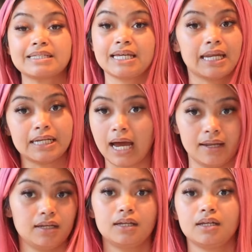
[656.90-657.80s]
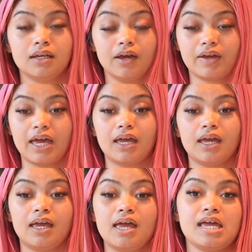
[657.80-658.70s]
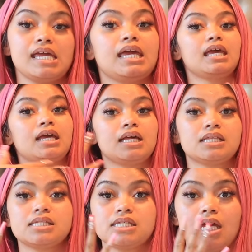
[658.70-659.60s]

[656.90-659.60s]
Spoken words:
about to get it done, okay? And,